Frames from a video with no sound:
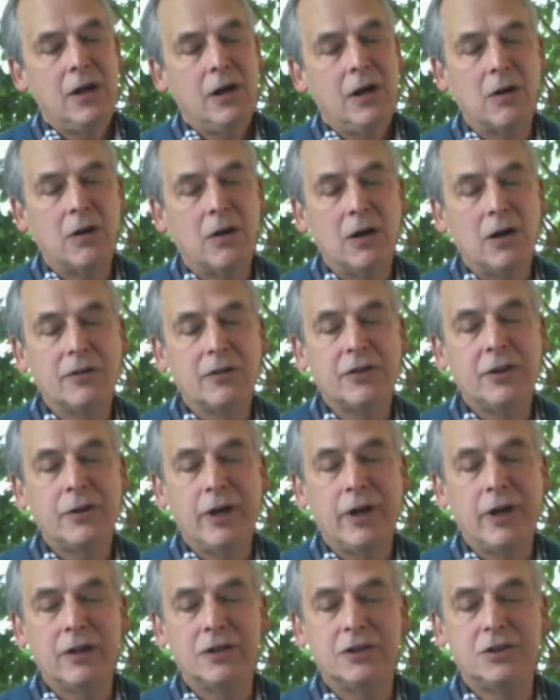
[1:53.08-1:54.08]
are also
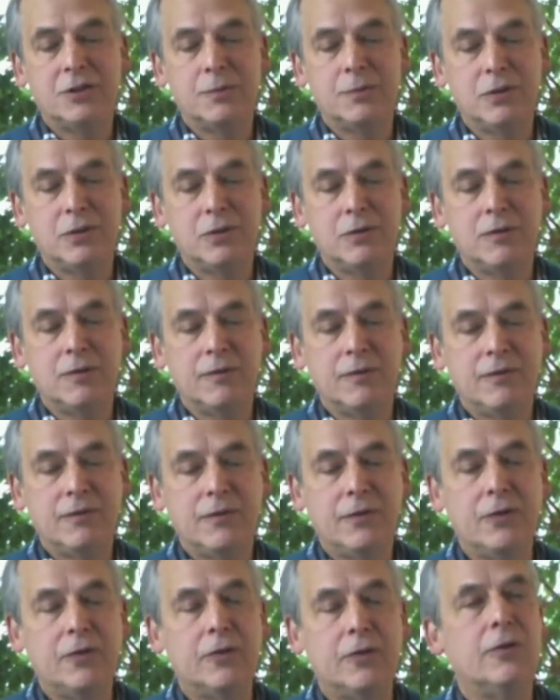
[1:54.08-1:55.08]
eligible
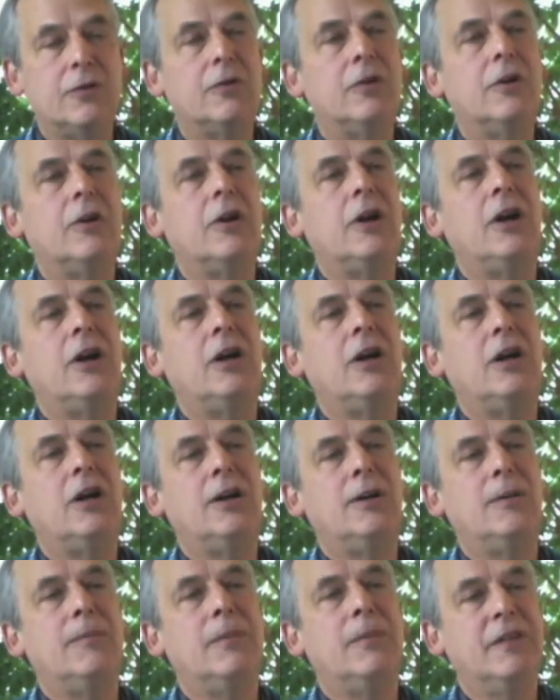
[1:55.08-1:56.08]
for
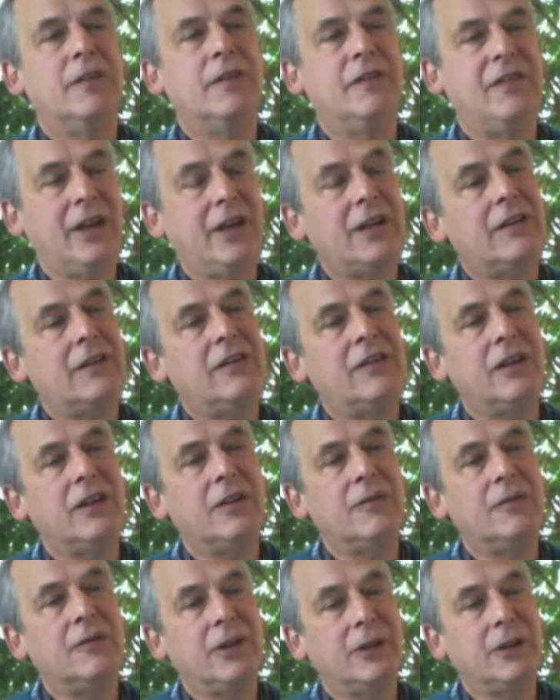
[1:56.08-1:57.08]
um, a second set
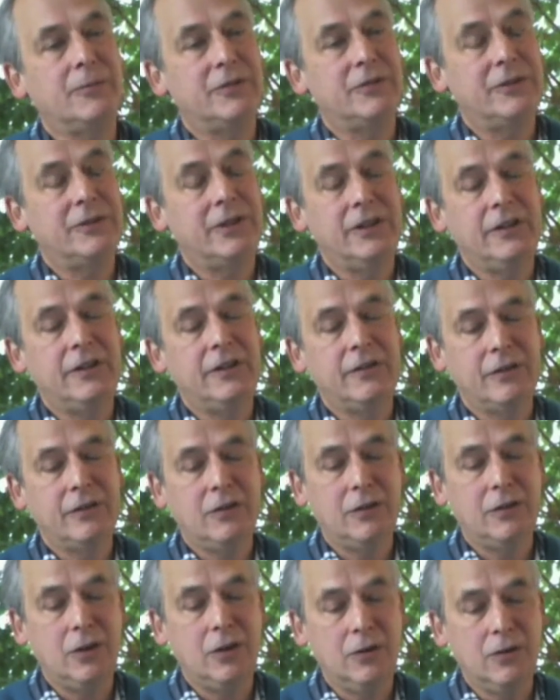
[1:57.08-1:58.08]
of subsidies
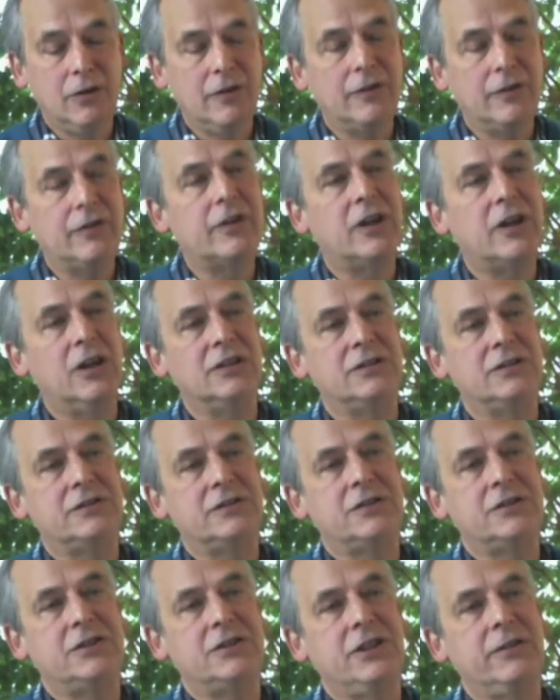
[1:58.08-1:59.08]
known as
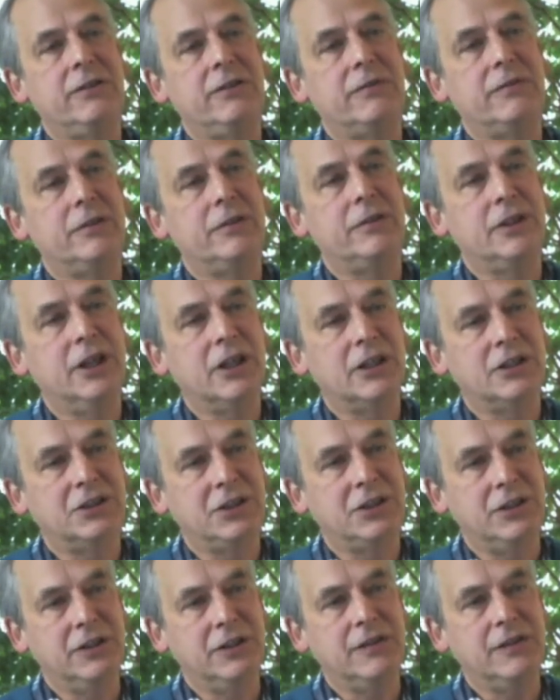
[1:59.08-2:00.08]
cost sharing
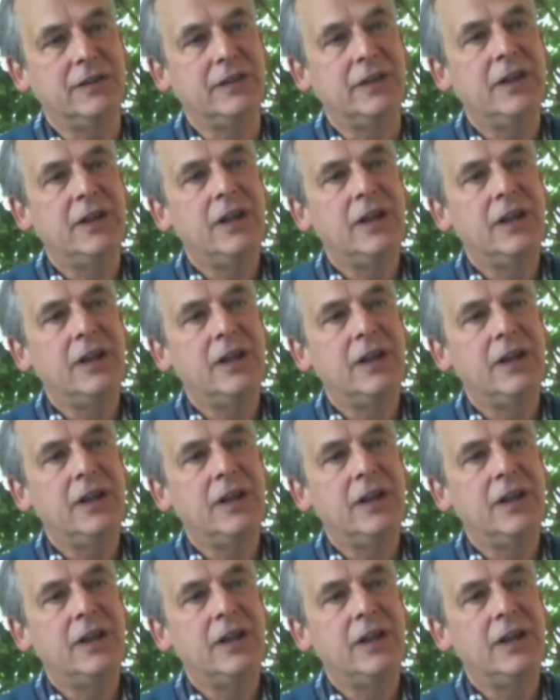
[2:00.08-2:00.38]
reductions.